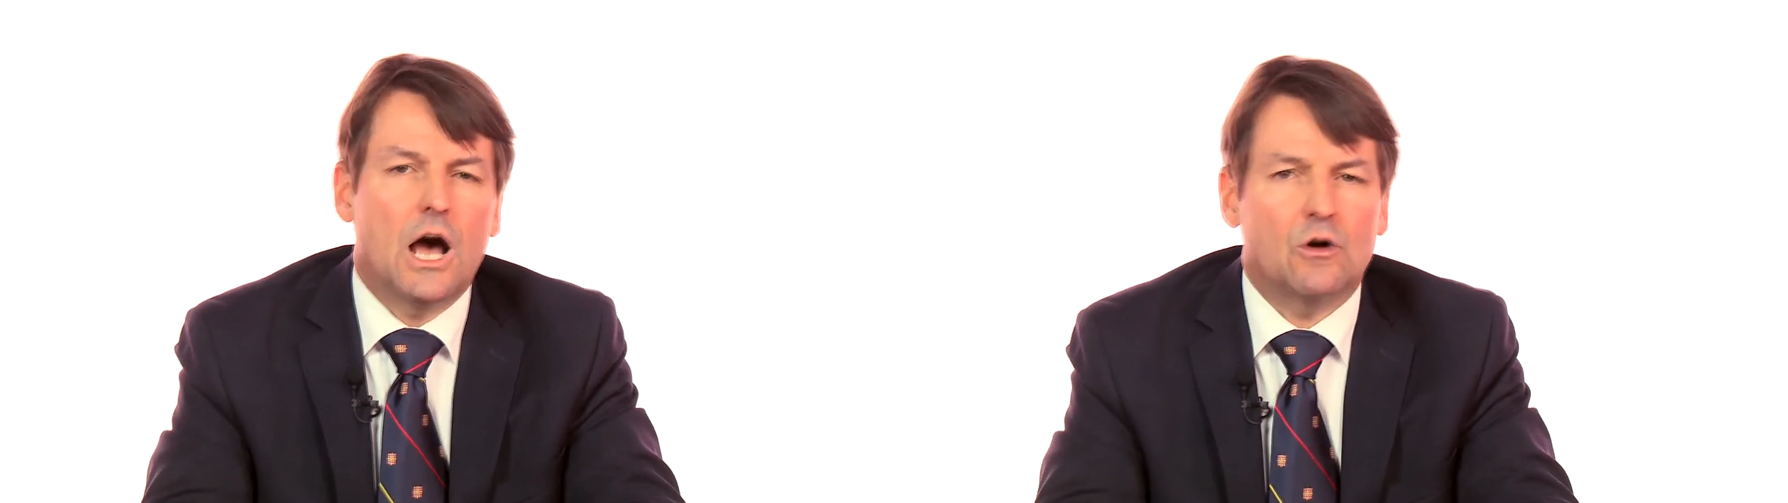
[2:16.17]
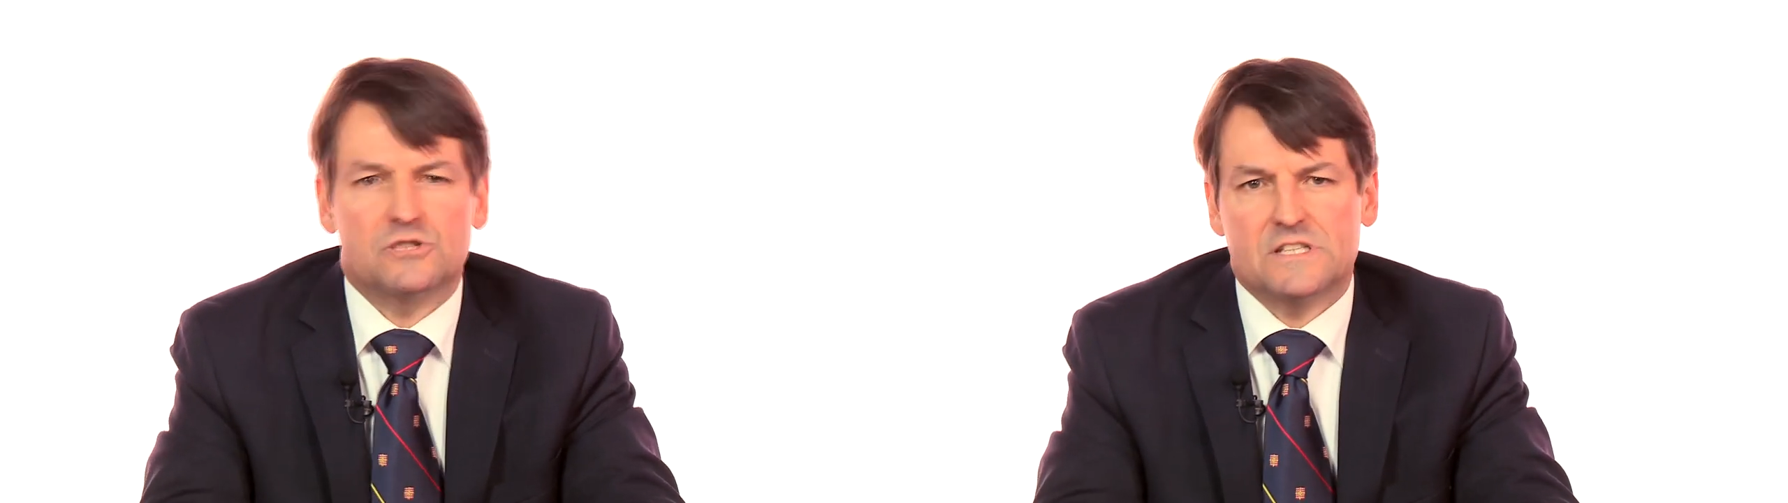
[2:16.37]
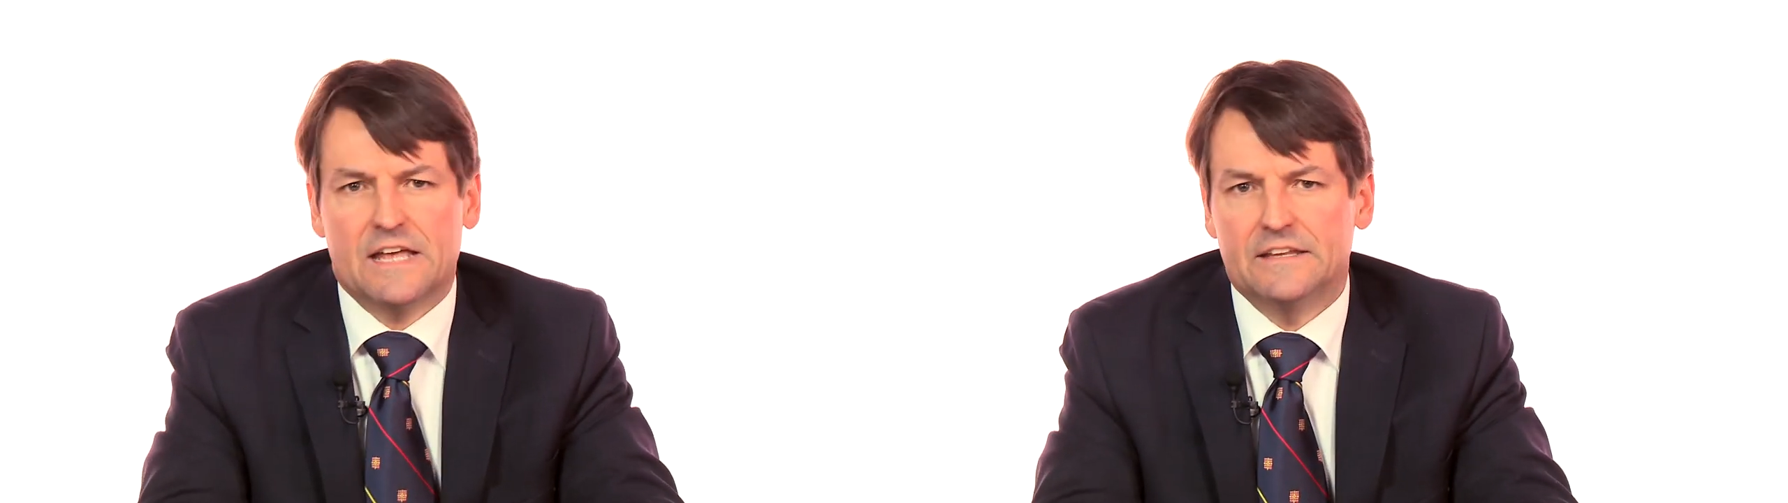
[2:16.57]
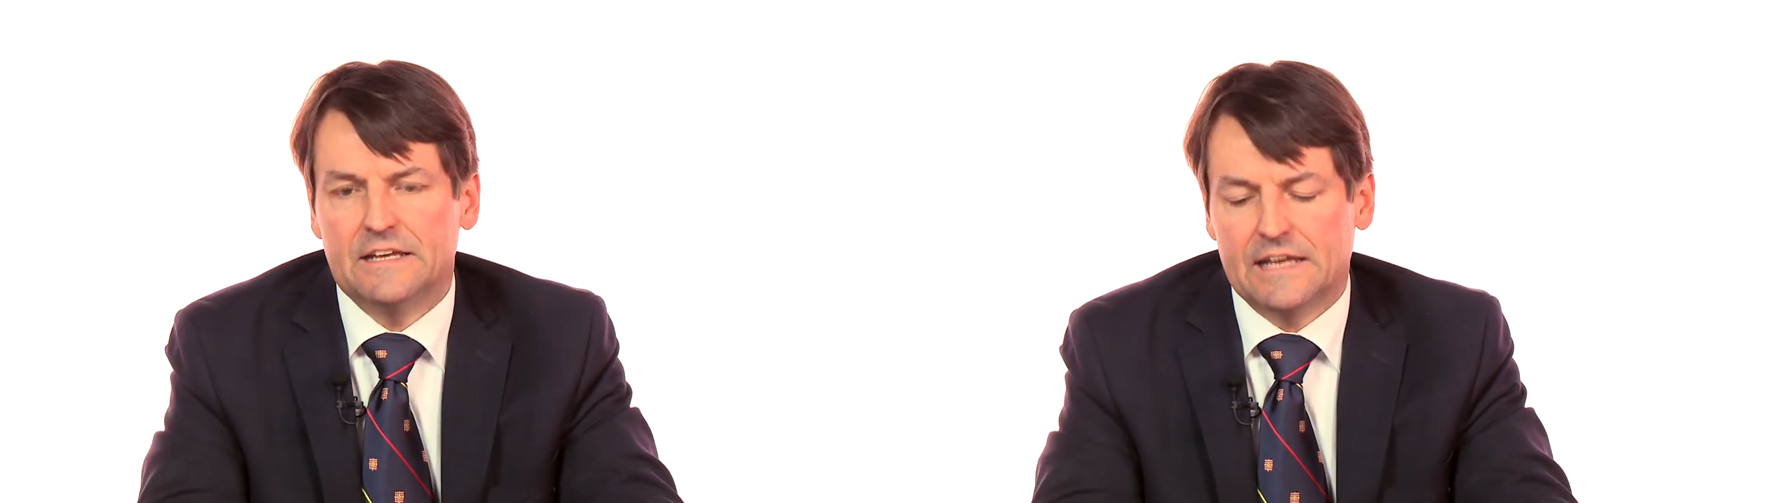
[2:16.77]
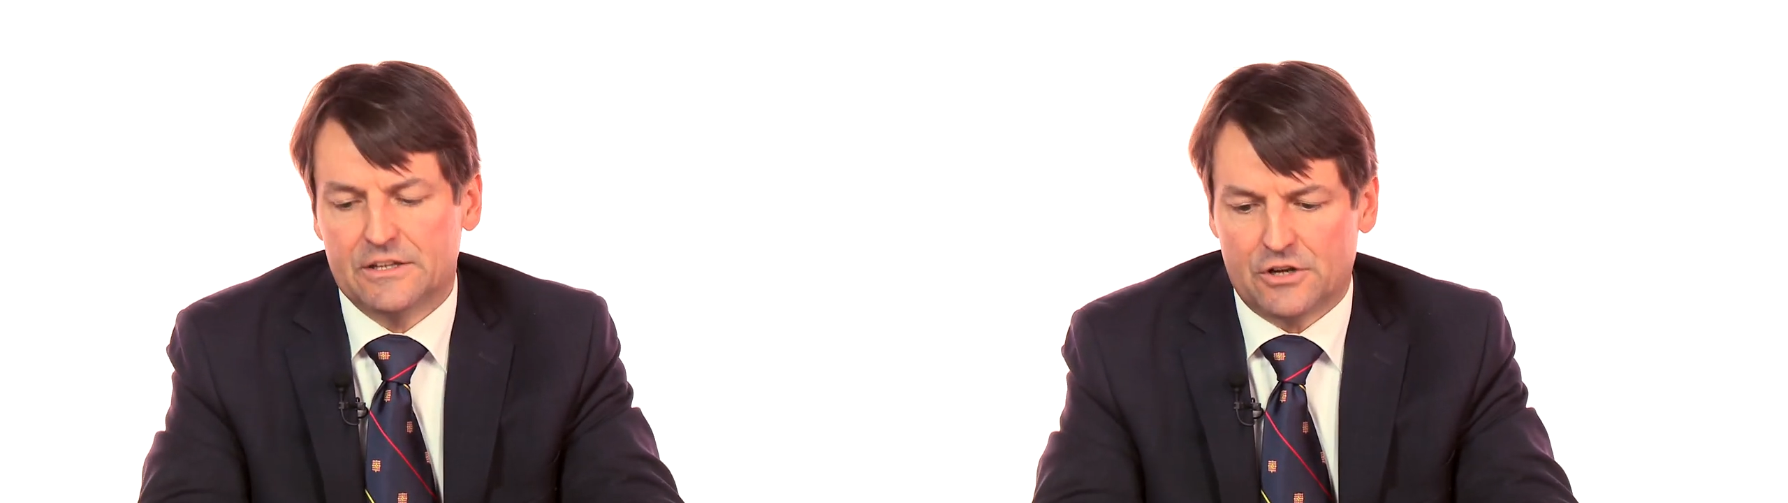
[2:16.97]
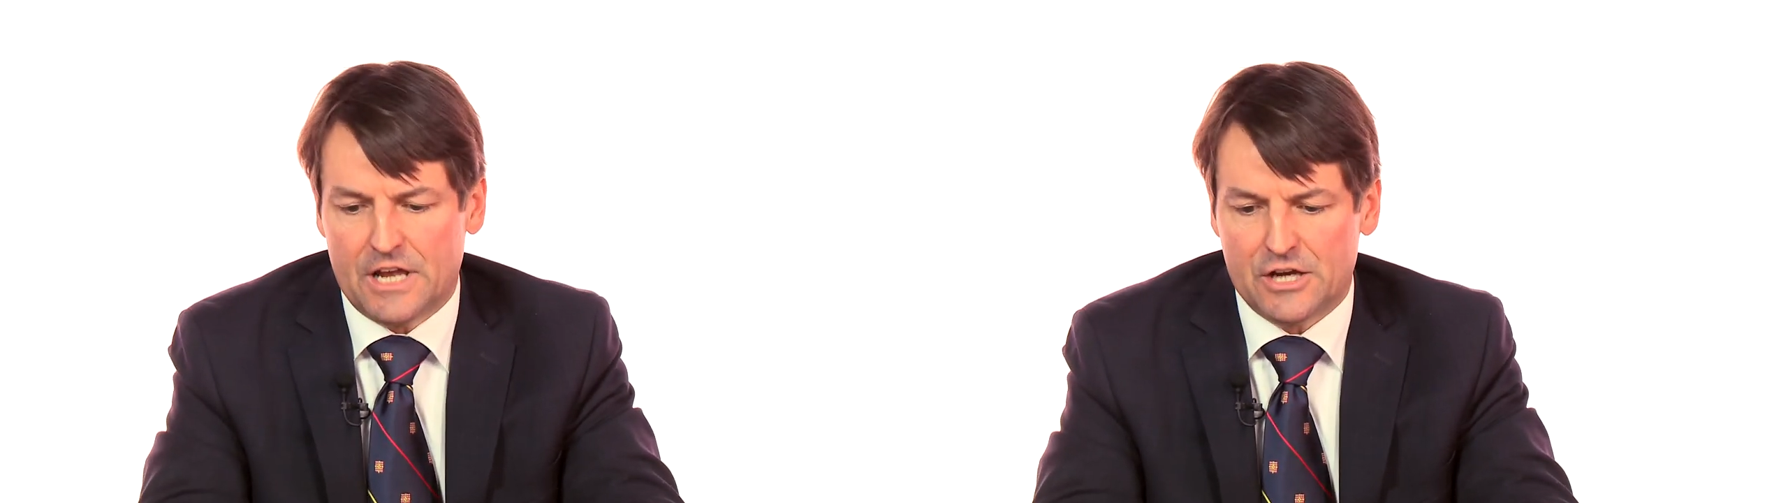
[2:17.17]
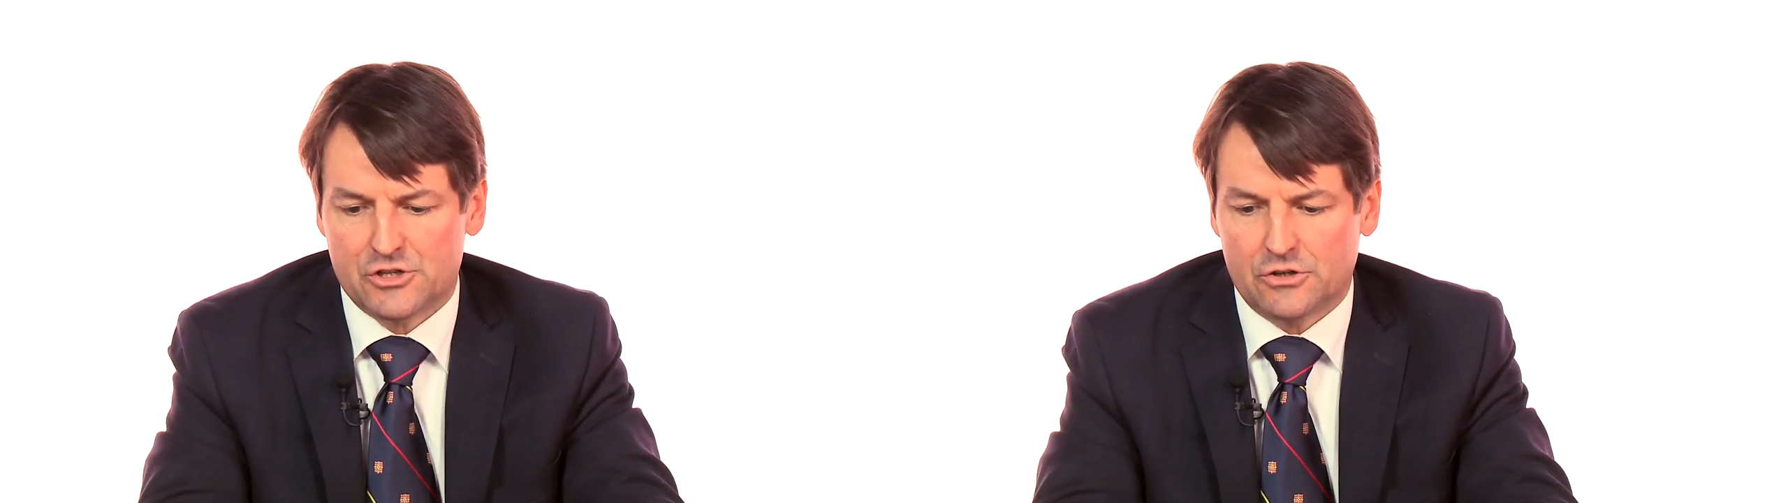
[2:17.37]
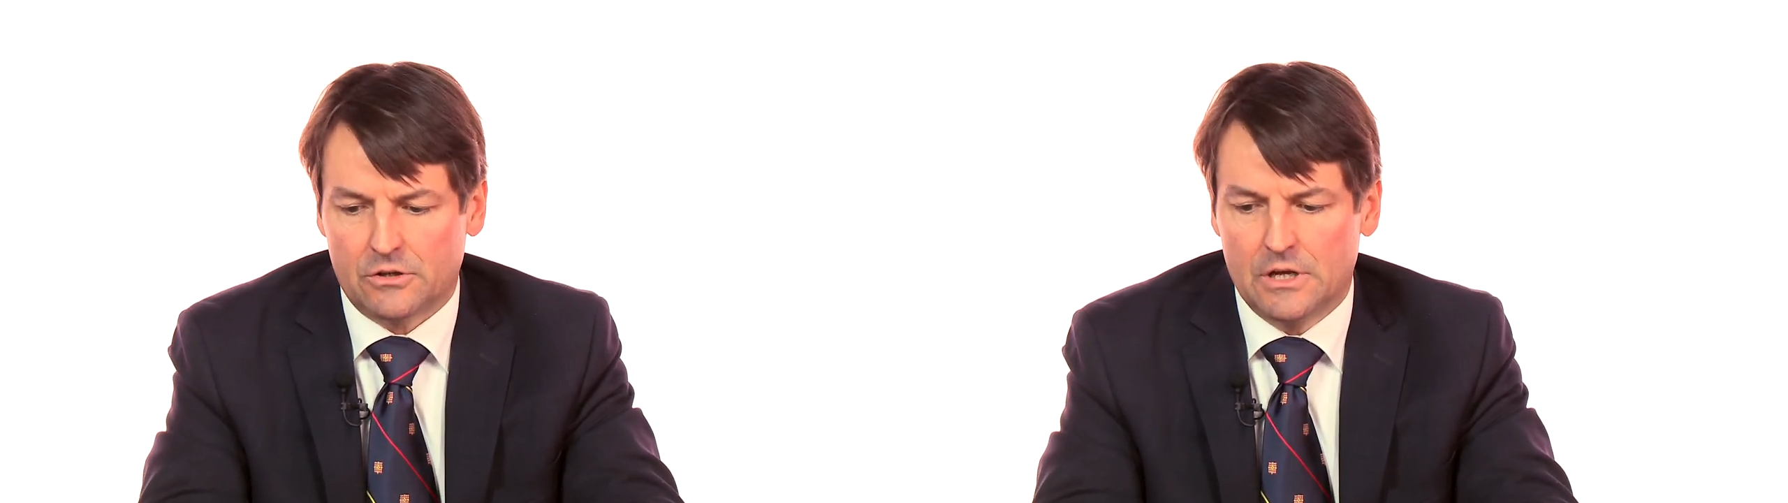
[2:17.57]
outstanding
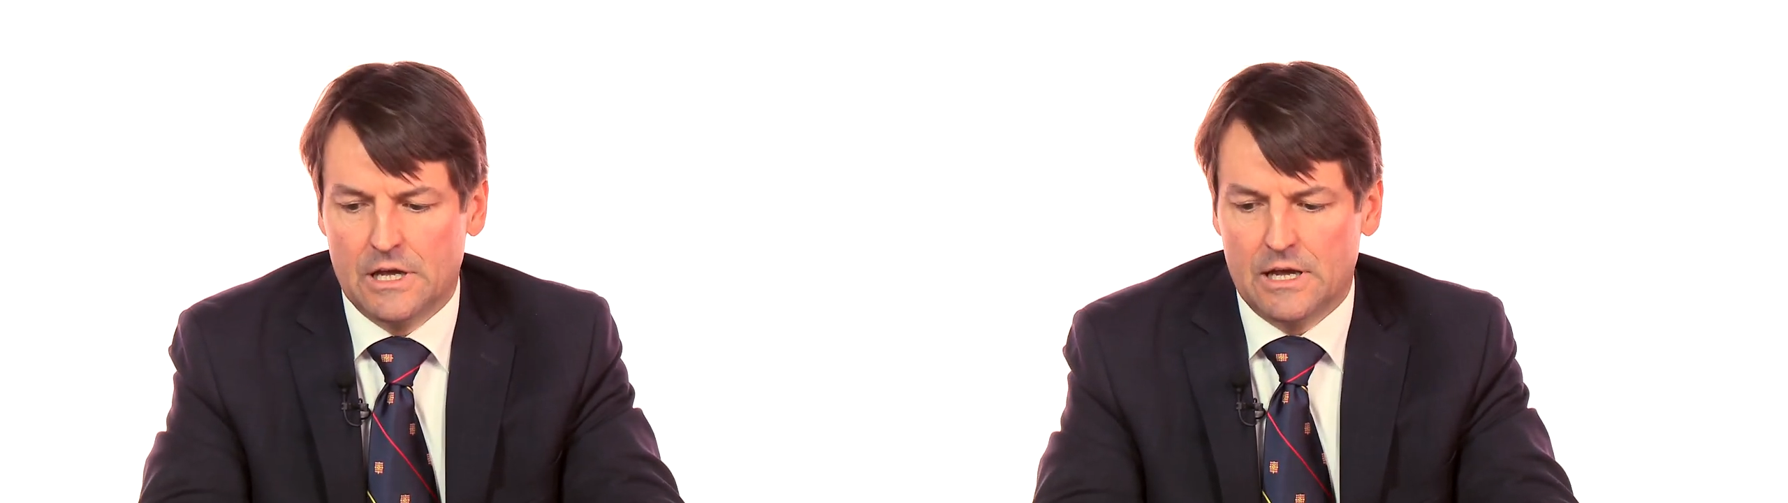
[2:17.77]
international